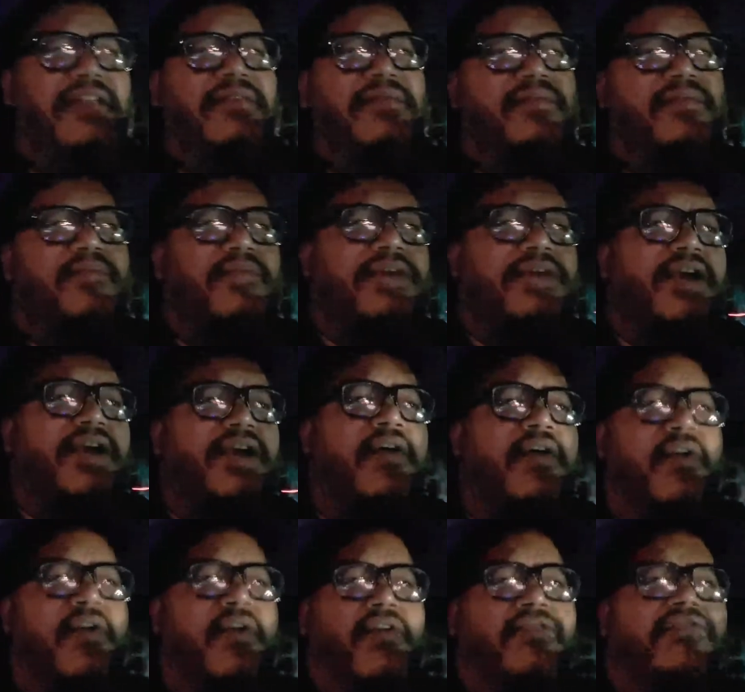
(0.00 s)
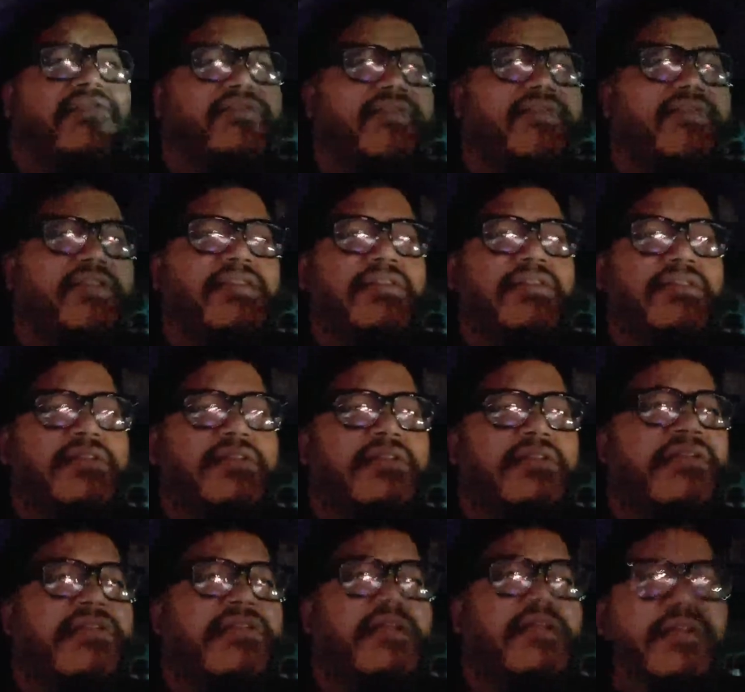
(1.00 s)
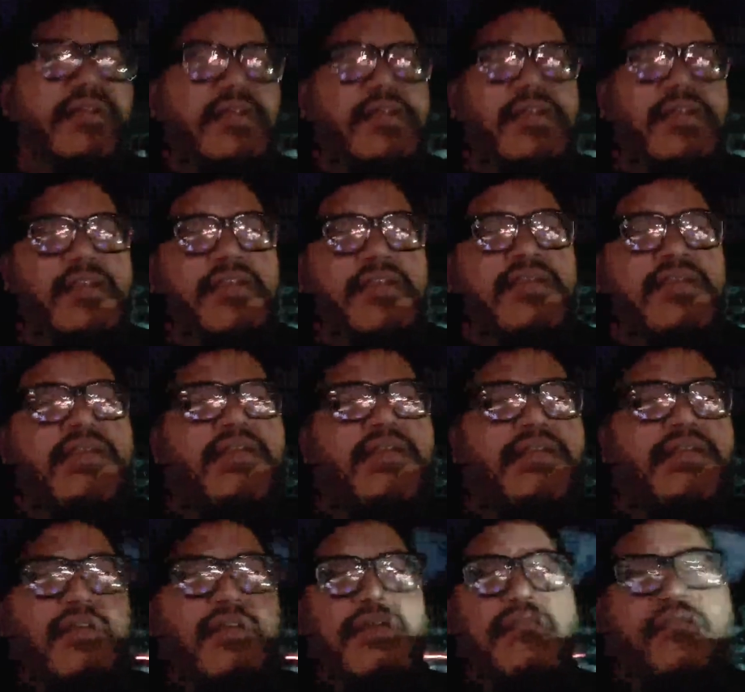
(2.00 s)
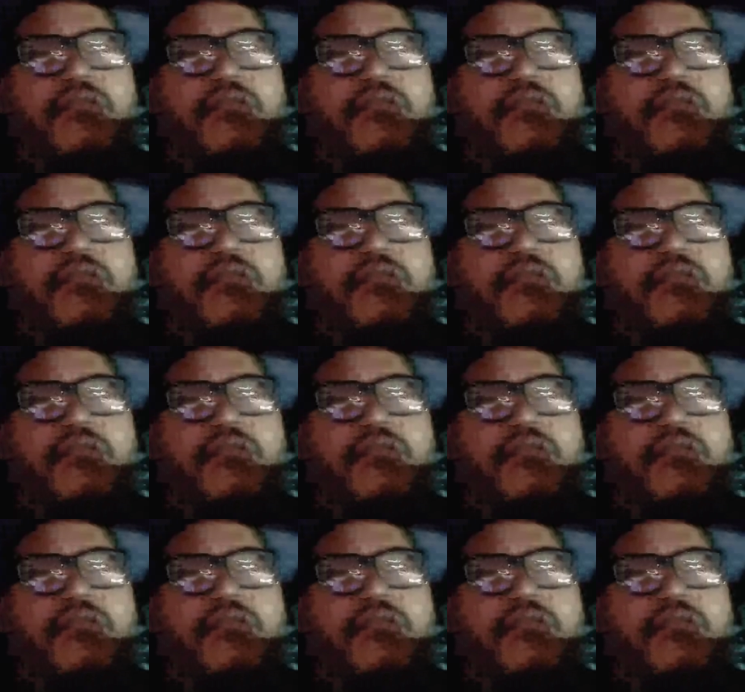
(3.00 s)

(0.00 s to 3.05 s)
Today is the date that we all should